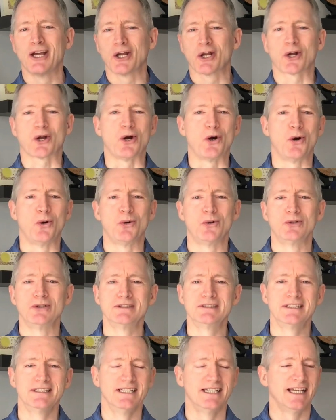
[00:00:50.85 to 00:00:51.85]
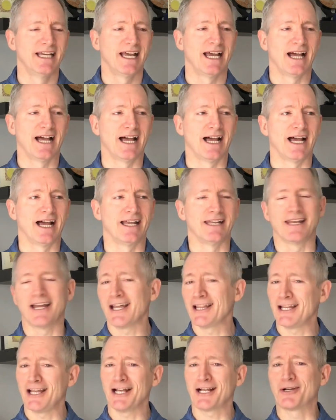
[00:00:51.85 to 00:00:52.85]
cold, not
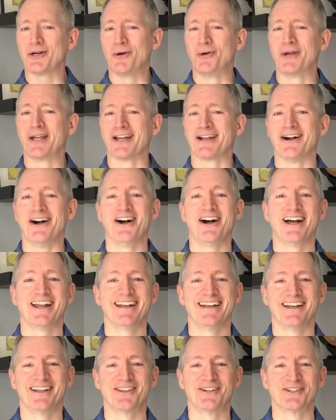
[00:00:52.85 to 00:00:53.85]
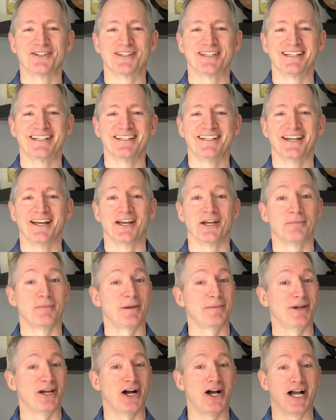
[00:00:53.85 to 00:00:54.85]
a lot going on other than
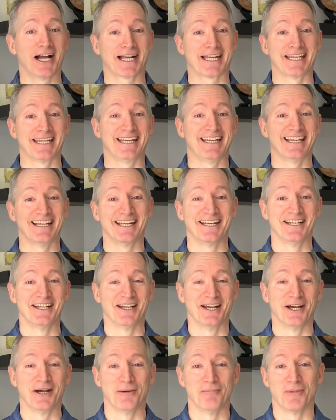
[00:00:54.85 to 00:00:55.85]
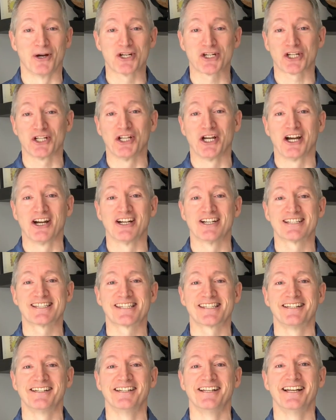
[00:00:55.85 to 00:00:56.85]
maybe hockey and martial
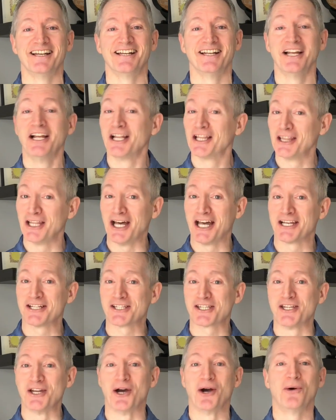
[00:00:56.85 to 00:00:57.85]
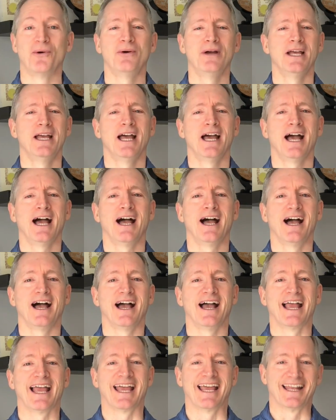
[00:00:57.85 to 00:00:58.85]
arts and a lot of snow
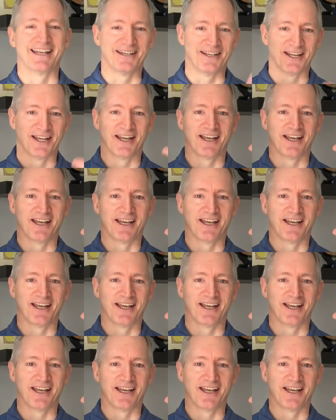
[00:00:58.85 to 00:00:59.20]
and